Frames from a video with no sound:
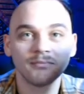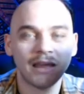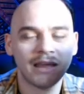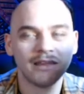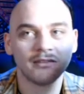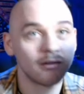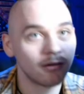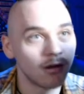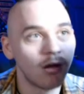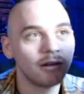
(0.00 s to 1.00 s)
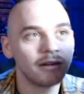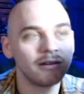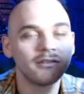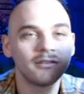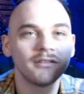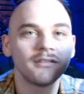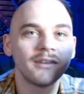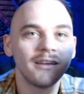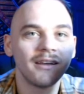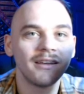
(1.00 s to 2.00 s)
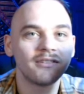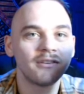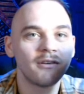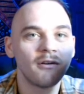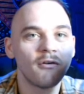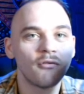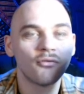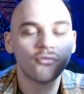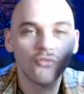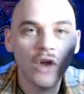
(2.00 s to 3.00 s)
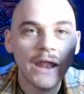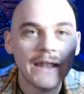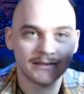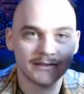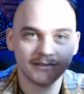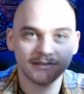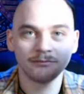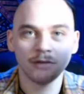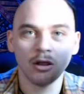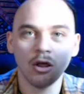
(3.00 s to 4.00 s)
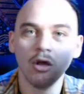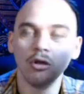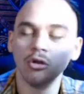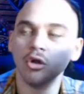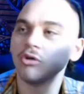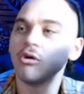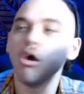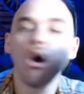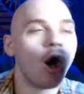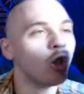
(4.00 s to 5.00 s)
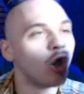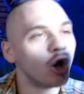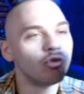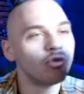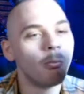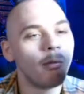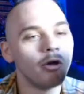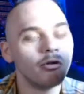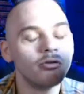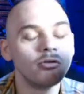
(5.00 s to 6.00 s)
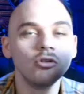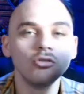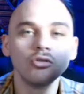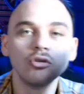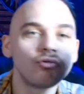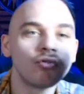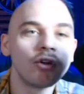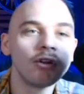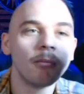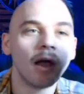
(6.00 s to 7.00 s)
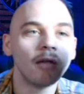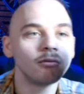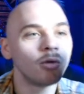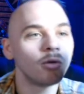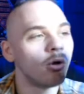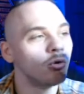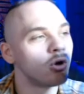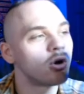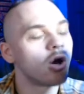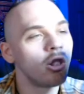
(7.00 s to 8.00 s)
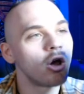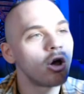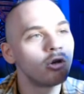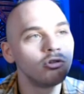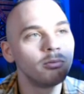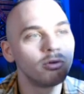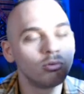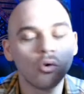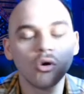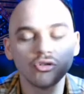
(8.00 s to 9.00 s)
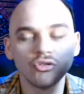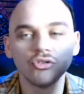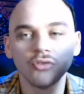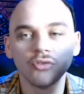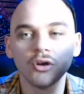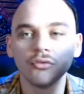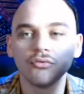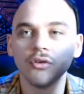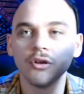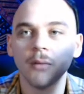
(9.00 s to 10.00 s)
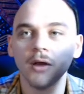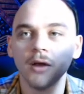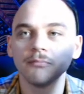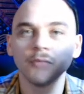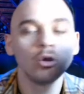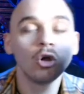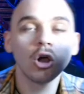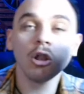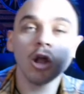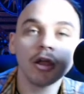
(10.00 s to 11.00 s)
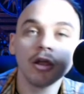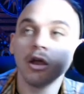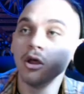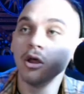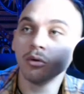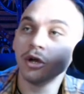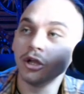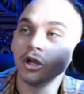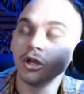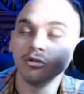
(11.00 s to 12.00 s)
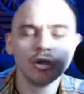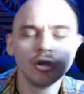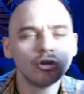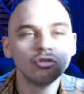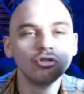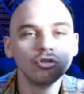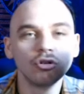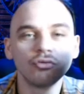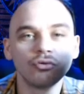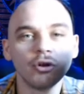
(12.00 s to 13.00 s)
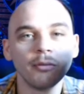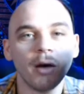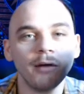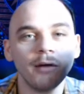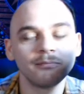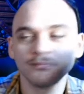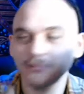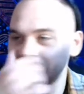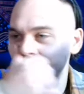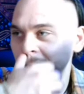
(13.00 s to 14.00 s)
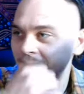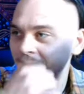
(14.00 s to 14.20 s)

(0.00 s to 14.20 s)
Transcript: his colleagues, his friends. Look, I like Joe Biden. He's a good friend of mine. Look, I like Elizabeth Warren. She's a very good friend of mine. Look, I like Hillary Clinton. She's a good friend of mine. Like,